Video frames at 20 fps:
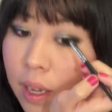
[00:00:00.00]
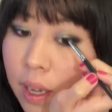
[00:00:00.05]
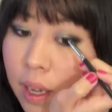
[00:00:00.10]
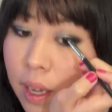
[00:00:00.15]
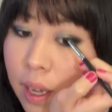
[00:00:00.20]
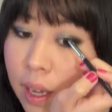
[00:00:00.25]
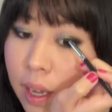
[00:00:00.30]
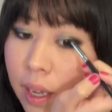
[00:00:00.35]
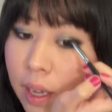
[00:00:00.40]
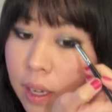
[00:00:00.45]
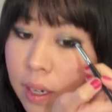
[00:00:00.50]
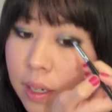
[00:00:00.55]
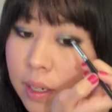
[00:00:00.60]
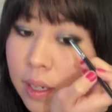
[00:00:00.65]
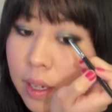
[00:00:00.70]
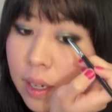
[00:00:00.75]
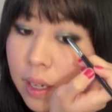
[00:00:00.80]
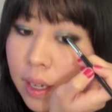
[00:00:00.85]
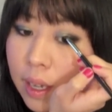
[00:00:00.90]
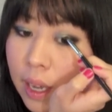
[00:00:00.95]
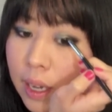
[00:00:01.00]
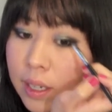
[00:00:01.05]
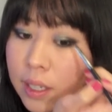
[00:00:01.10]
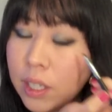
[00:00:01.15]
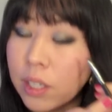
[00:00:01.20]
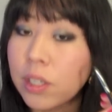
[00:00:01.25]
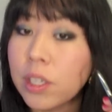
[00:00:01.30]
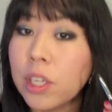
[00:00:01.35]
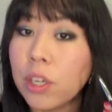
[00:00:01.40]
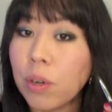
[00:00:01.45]
And again,
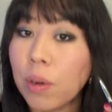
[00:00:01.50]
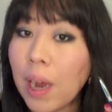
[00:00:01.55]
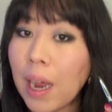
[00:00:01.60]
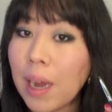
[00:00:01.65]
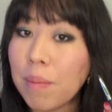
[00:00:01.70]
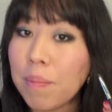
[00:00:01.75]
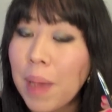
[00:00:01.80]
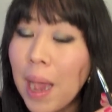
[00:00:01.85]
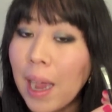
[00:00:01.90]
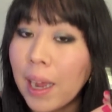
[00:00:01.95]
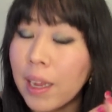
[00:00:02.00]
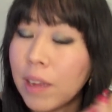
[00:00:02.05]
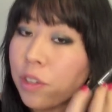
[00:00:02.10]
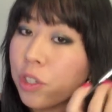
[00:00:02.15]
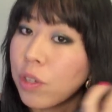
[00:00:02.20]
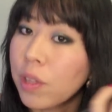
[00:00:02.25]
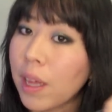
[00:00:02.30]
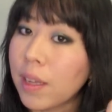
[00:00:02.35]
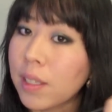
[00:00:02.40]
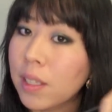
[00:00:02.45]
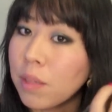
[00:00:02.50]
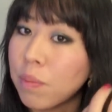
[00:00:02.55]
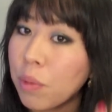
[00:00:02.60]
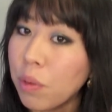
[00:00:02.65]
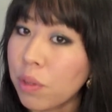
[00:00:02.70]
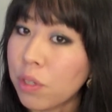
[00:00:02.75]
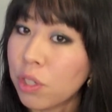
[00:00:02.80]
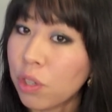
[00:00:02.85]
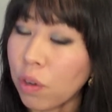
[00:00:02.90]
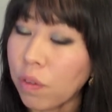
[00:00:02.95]
tilting your head back gives you that
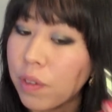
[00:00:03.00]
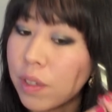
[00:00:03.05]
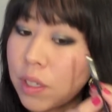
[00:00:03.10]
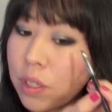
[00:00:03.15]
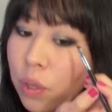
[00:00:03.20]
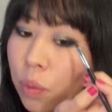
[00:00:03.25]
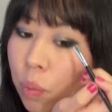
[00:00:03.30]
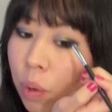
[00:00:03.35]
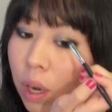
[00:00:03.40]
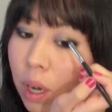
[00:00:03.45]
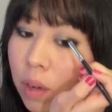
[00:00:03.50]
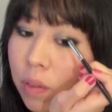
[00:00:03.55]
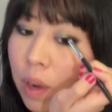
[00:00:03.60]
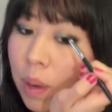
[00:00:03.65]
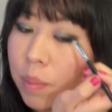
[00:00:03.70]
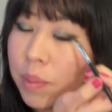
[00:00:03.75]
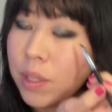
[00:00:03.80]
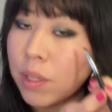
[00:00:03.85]
smooth surface to work from.